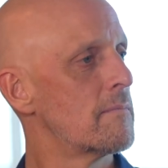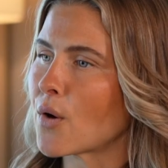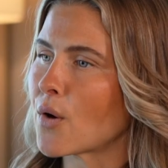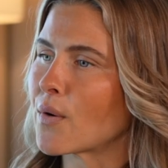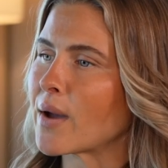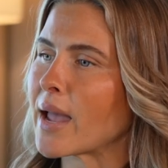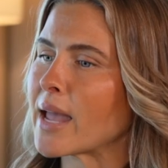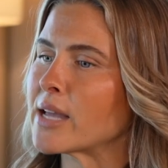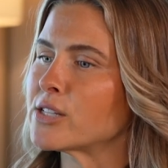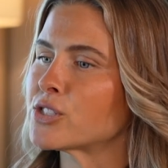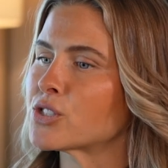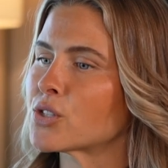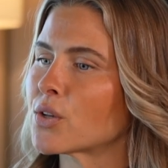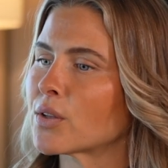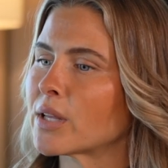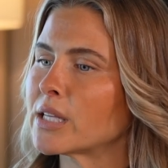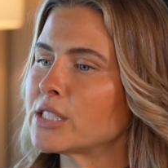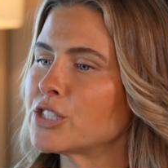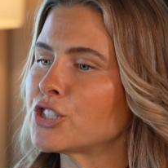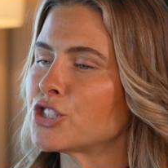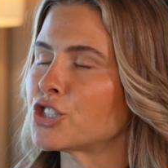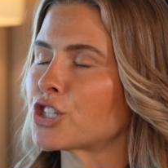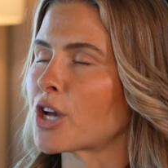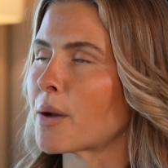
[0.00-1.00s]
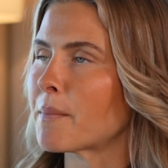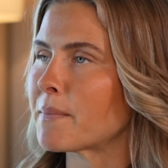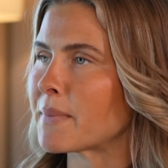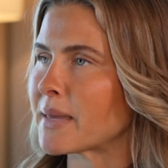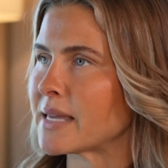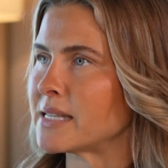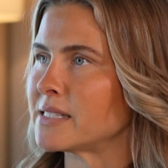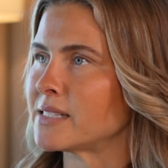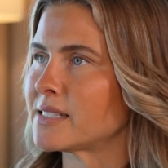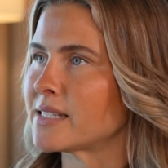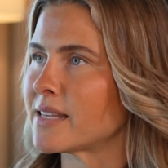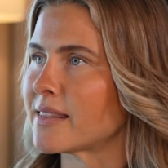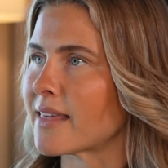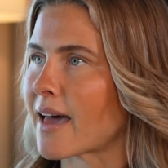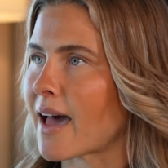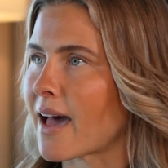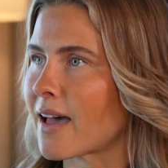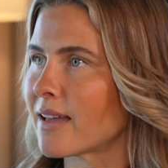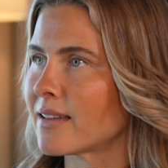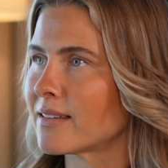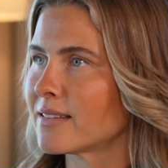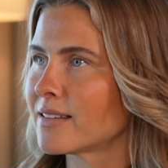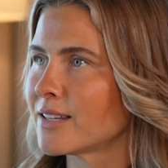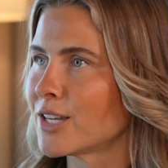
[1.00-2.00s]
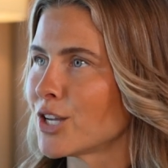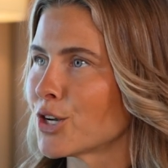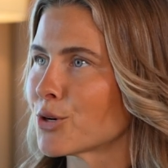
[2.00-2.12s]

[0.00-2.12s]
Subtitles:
Okay, so let's jump into that.